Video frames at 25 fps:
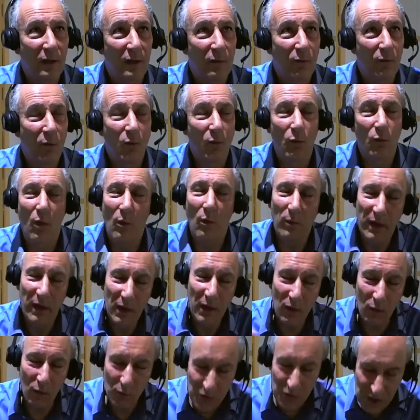what we
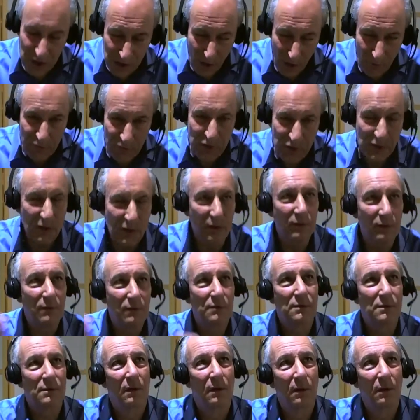call soft
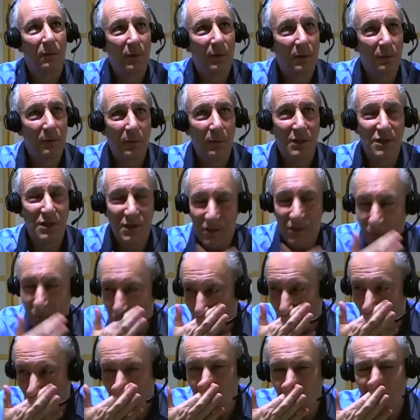skills, which is the
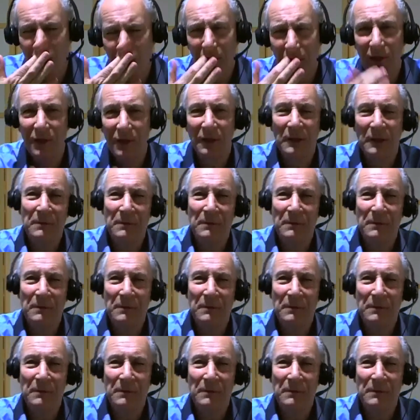wrong word.